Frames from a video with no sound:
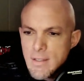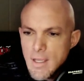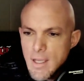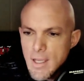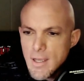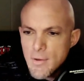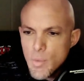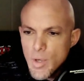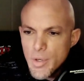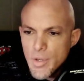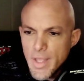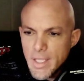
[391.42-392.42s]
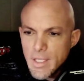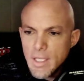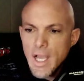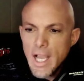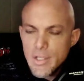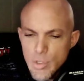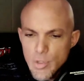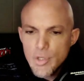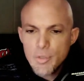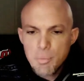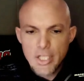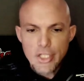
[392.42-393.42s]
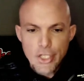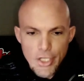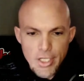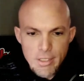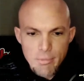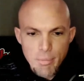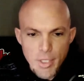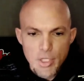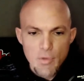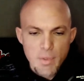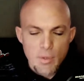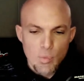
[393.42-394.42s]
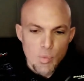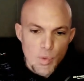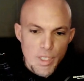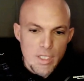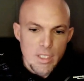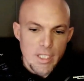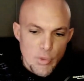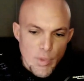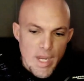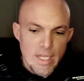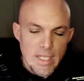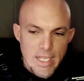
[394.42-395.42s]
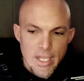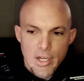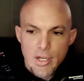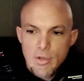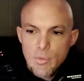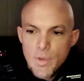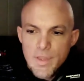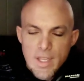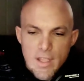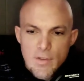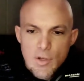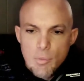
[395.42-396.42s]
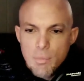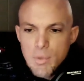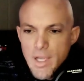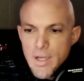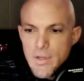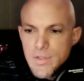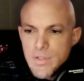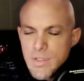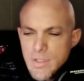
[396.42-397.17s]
where you're like, I knew you'd be good, but you've been really great here with any of your players?